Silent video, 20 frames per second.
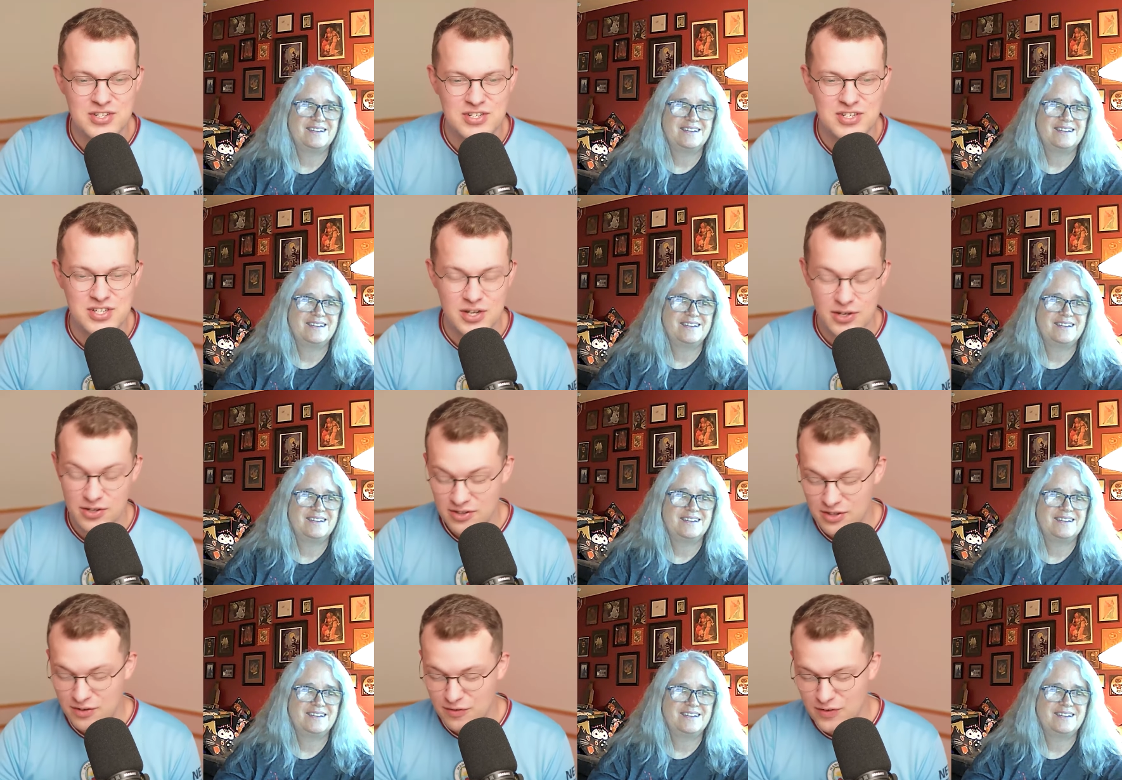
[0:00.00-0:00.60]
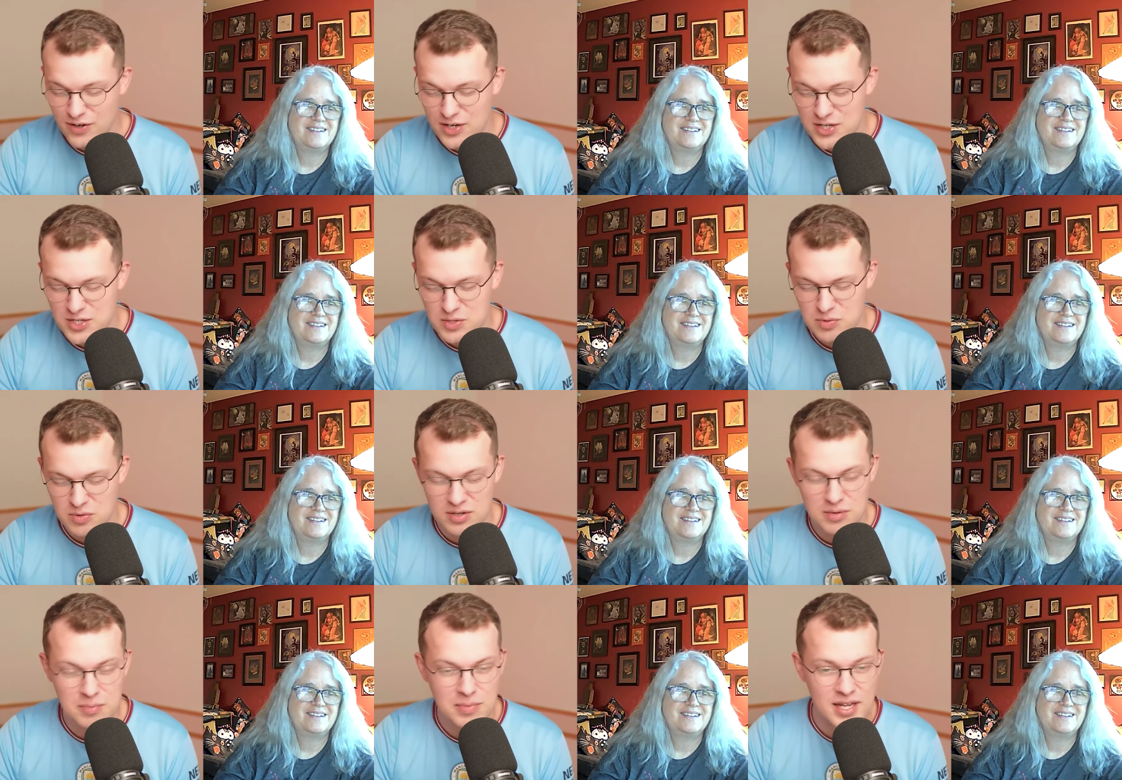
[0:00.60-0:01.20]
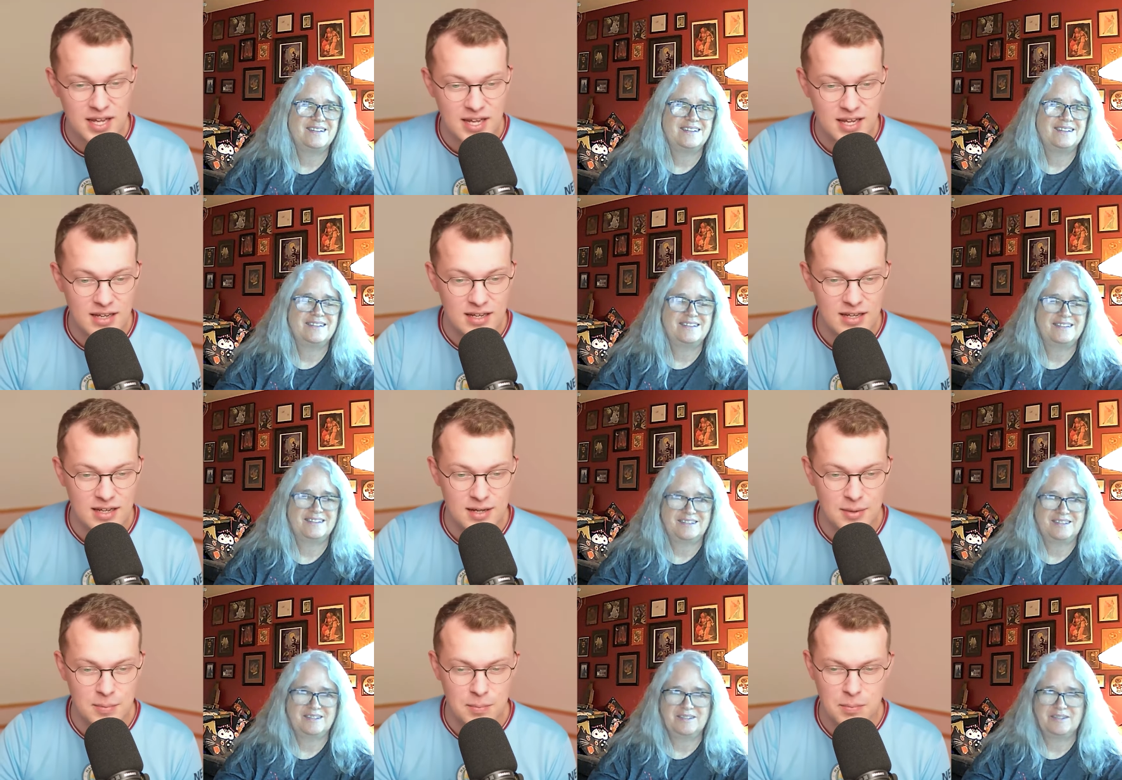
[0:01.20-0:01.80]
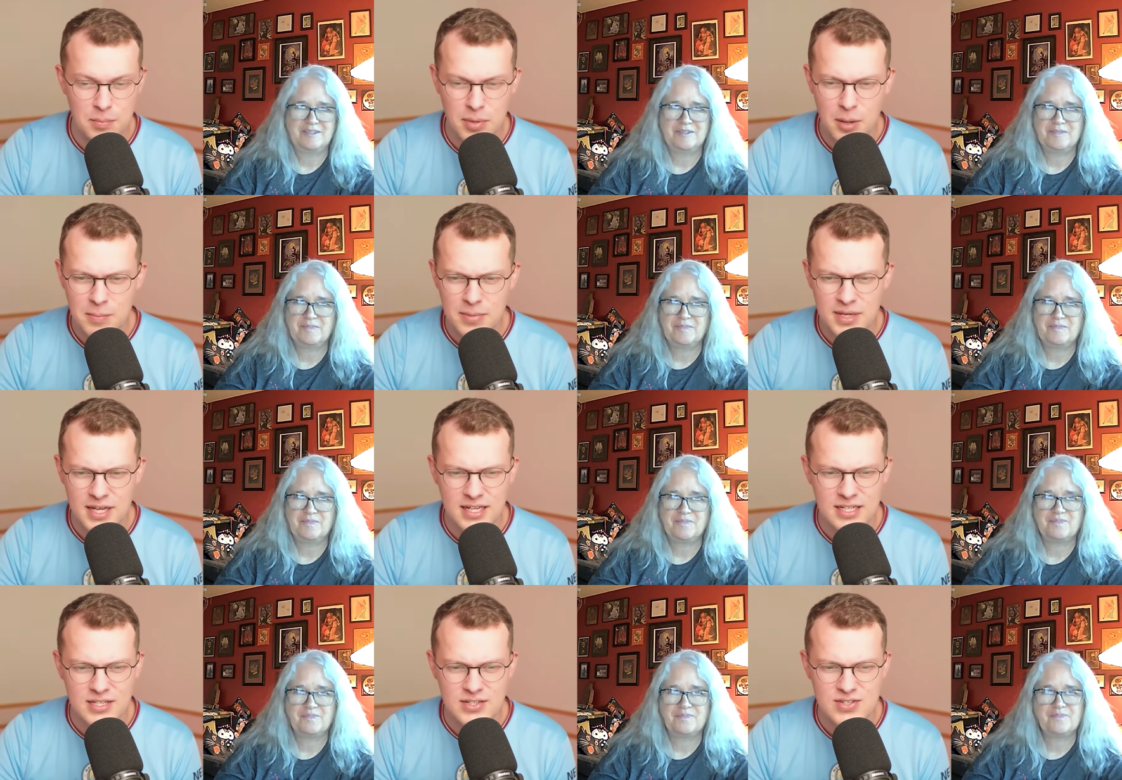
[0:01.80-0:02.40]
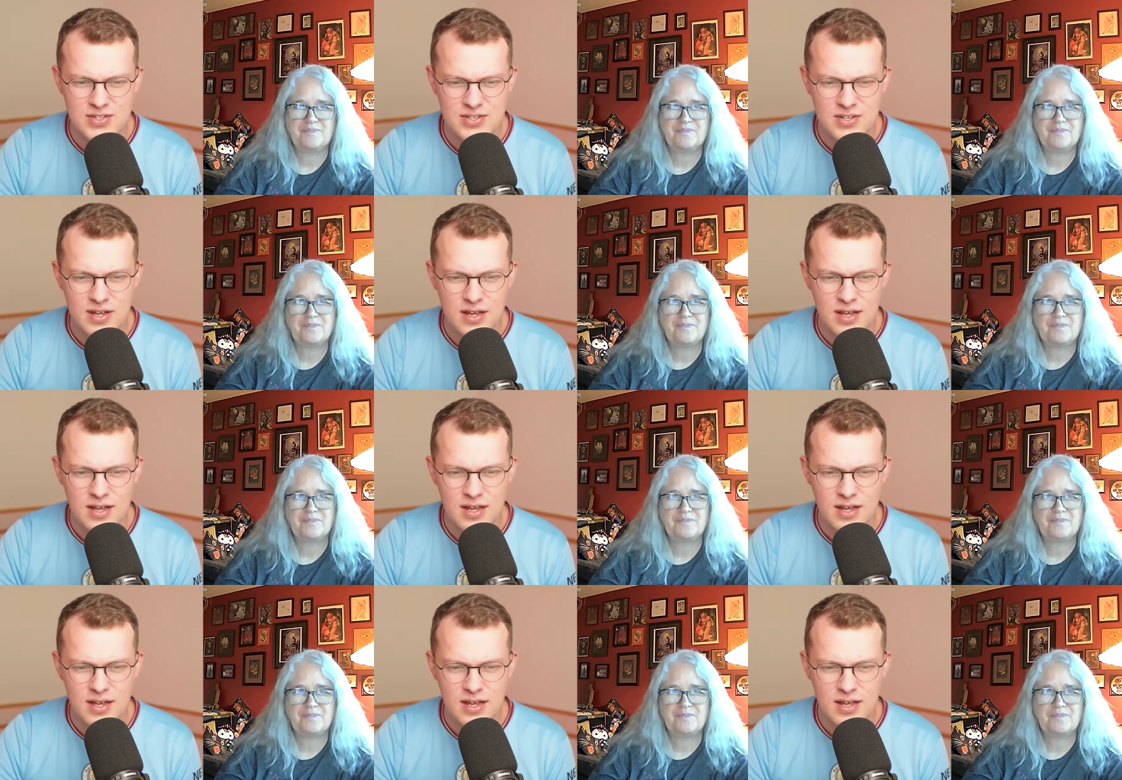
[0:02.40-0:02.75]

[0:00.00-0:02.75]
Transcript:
Speaker 1: So the first one being uh, pumpkins.